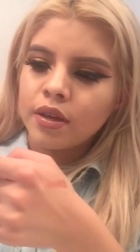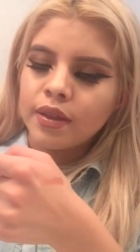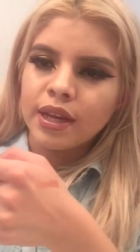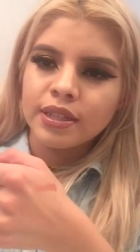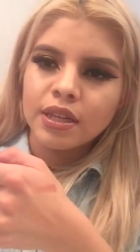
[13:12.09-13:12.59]

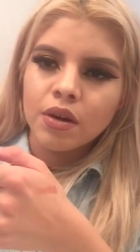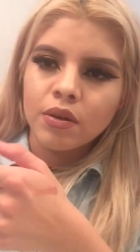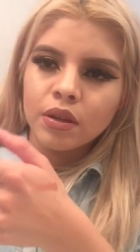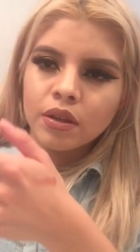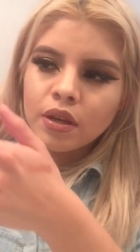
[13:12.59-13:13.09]
And that's how
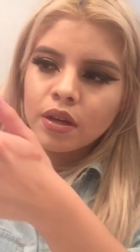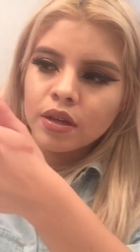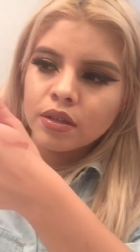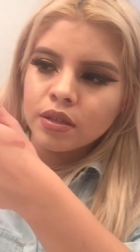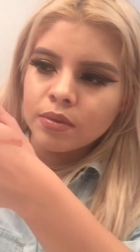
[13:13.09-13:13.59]
it
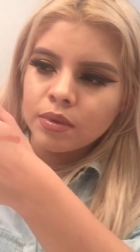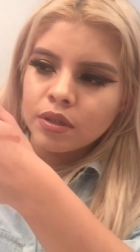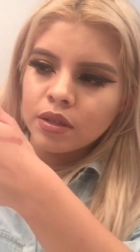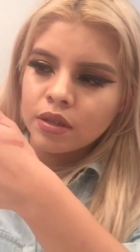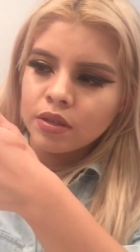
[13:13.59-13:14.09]
looks.
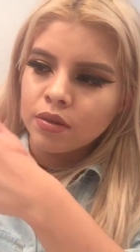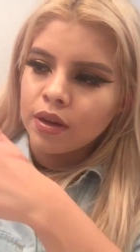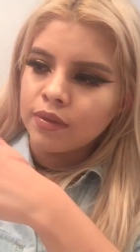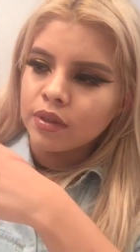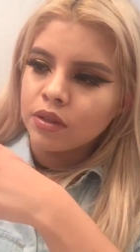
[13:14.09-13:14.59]
I still
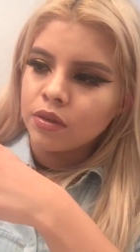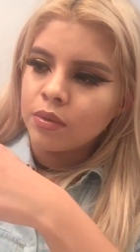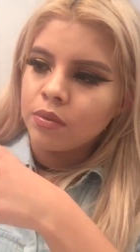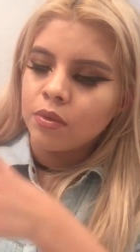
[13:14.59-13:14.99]
have a little more.